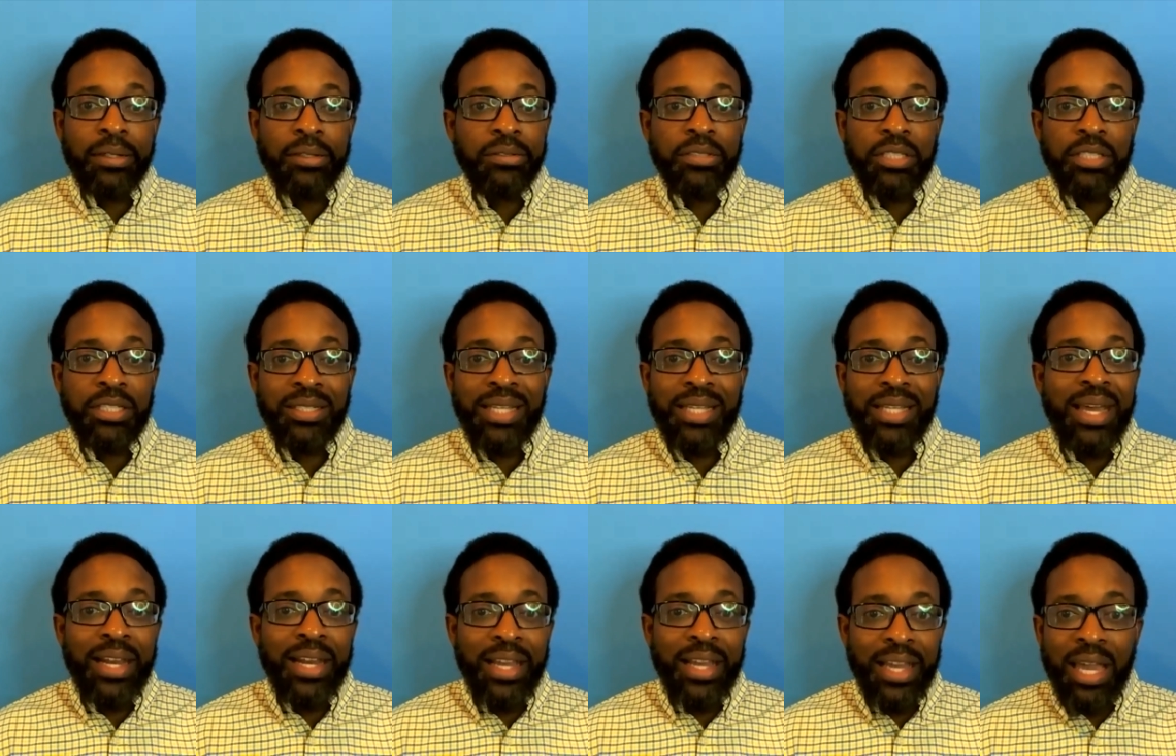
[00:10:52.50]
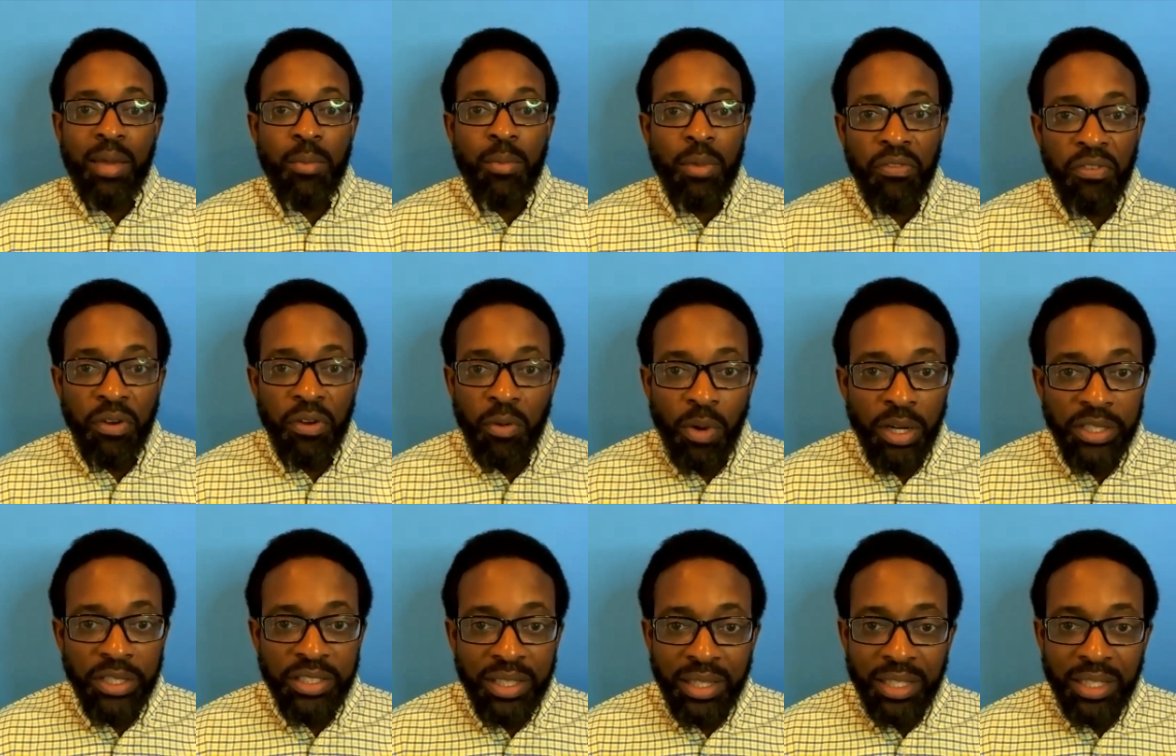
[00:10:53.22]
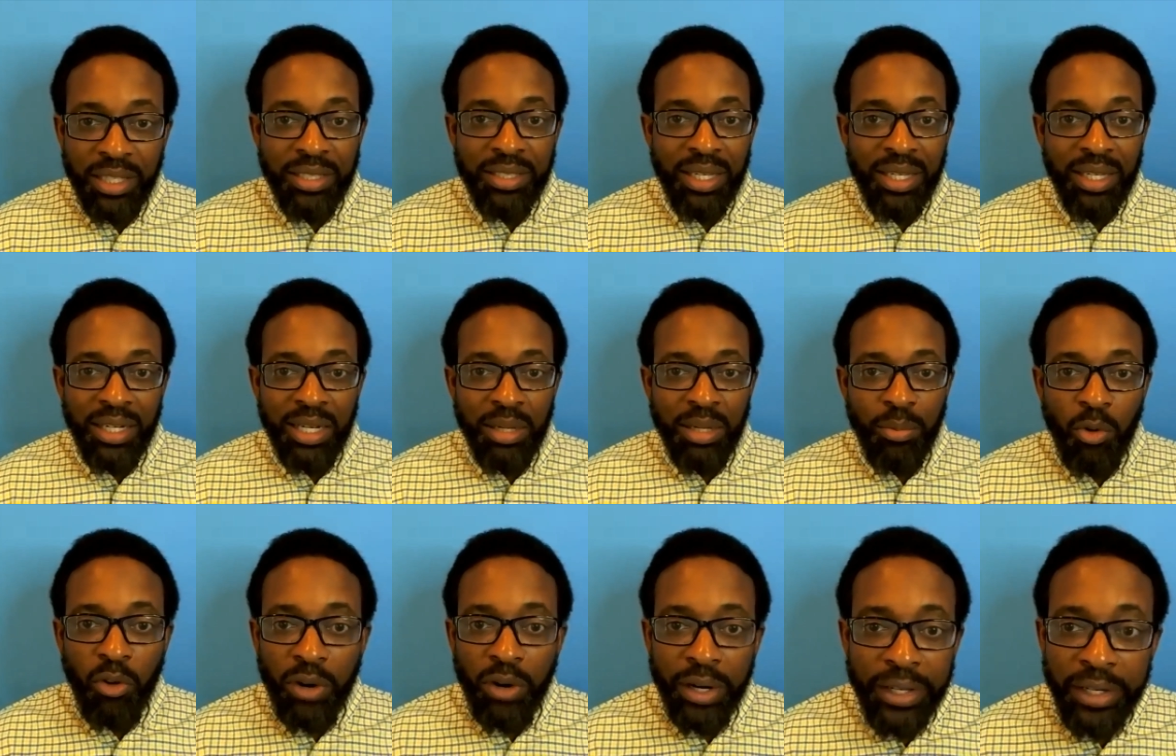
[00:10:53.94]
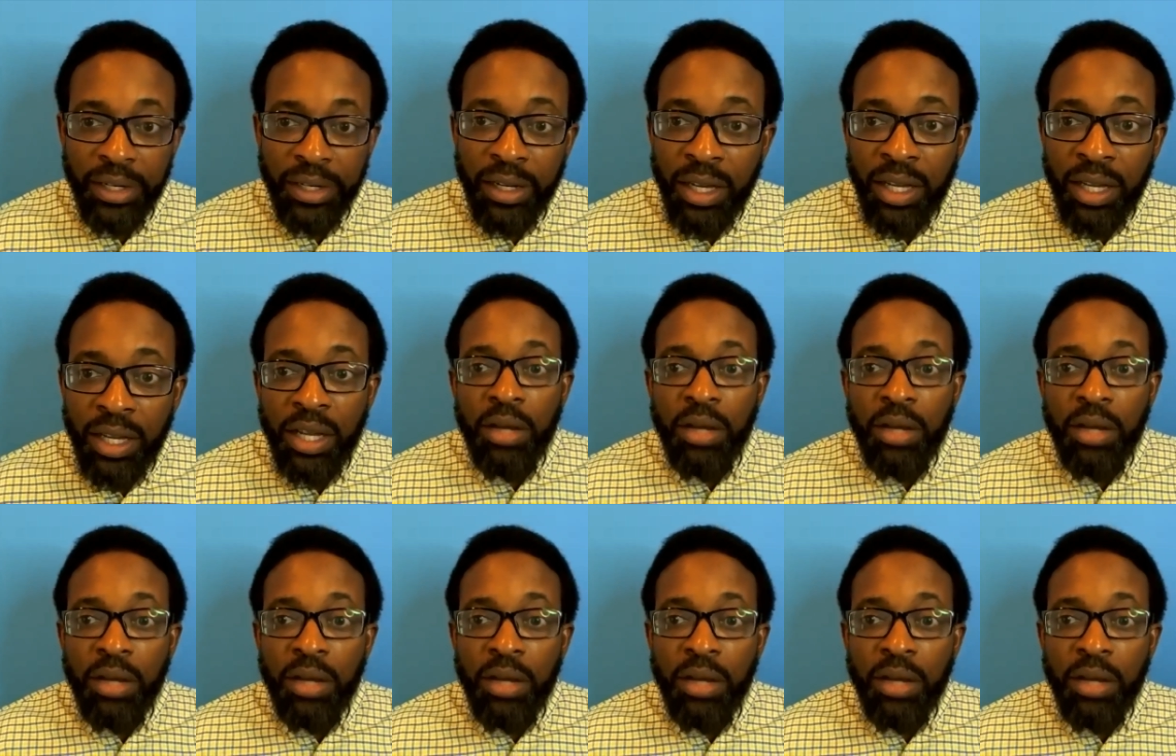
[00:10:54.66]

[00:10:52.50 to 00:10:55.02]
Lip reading: just 10 a.m. if you're watching this Sunday morning.